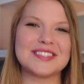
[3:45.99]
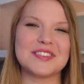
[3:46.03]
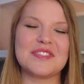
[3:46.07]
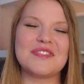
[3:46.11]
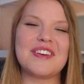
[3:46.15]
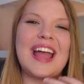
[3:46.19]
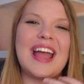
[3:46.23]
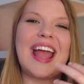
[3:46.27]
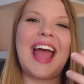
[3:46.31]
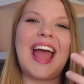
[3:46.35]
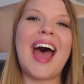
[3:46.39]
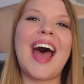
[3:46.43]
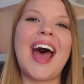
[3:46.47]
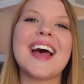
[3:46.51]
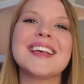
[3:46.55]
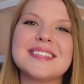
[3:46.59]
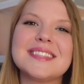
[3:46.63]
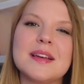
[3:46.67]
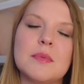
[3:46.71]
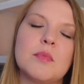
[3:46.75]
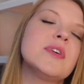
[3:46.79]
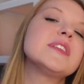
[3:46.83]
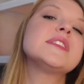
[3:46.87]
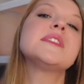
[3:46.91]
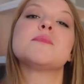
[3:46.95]
So if I ask
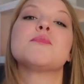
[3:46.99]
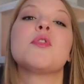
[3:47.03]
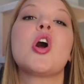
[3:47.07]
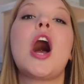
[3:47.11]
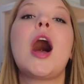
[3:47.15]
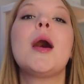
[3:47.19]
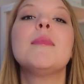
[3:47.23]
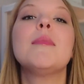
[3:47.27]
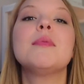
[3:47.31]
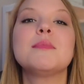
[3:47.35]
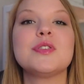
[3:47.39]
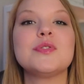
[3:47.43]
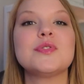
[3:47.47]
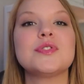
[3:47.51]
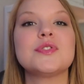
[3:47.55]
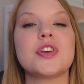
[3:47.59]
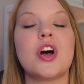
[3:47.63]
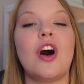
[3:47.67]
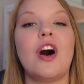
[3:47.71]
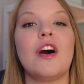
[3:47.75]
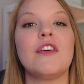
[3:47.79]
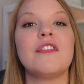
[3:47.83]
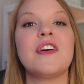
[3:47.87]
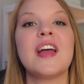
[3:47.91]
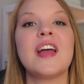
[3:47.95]
them, what's the problem you
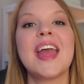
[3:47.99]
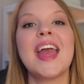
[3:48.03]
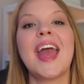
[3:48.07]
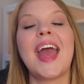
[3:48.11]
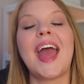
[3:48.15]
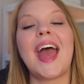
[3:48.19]
solve?